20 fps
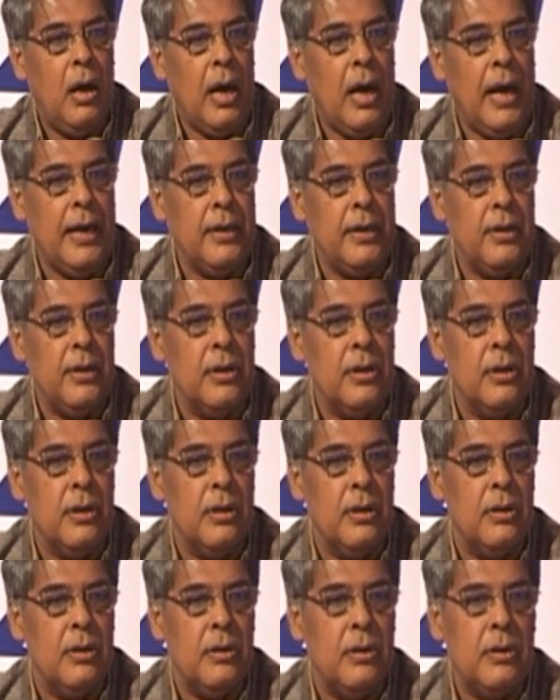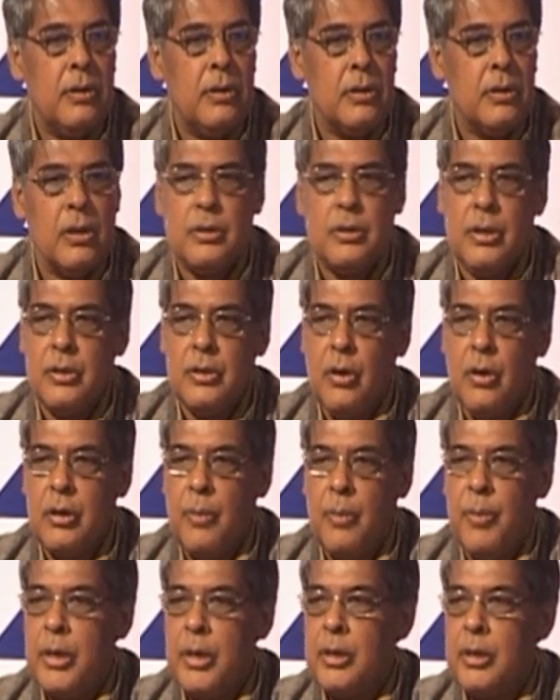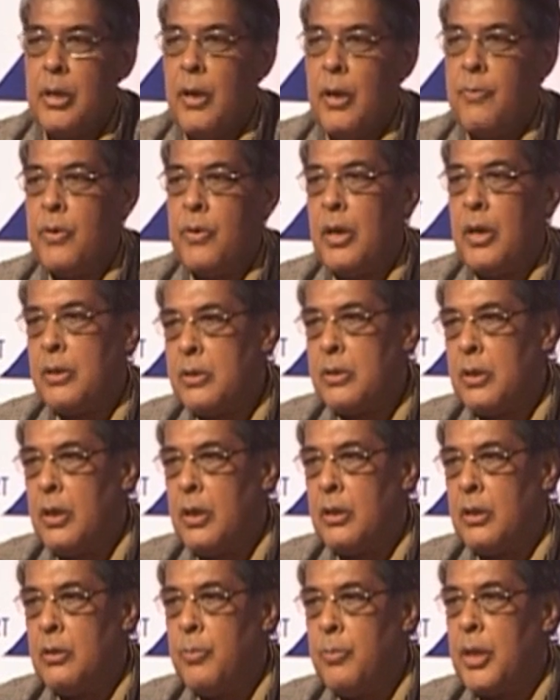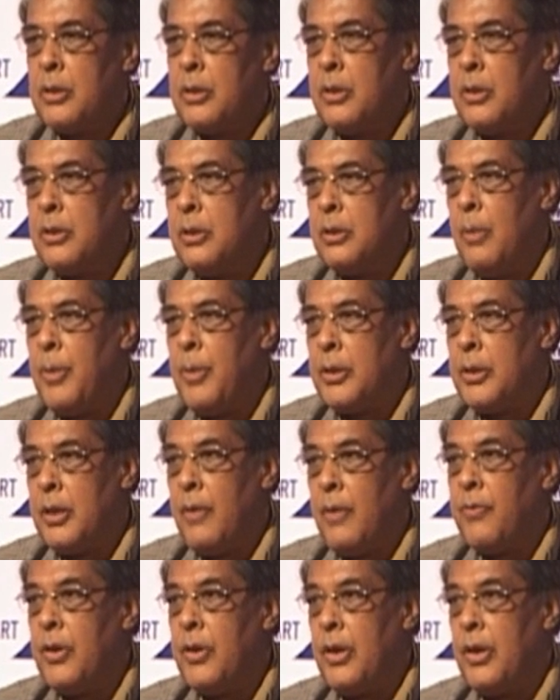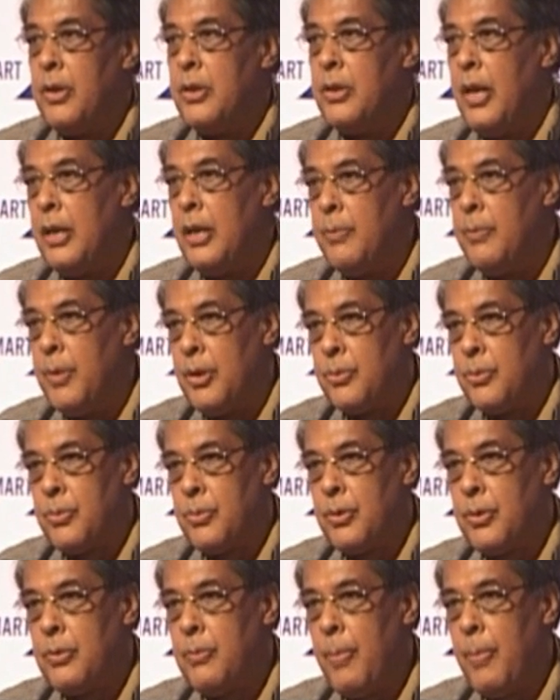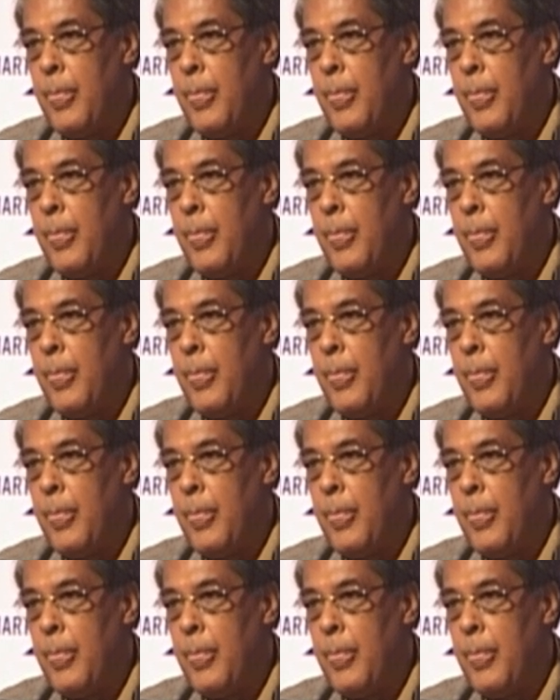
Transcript: And uh, this is not a matter of concern, but this is a matter of great deliberation.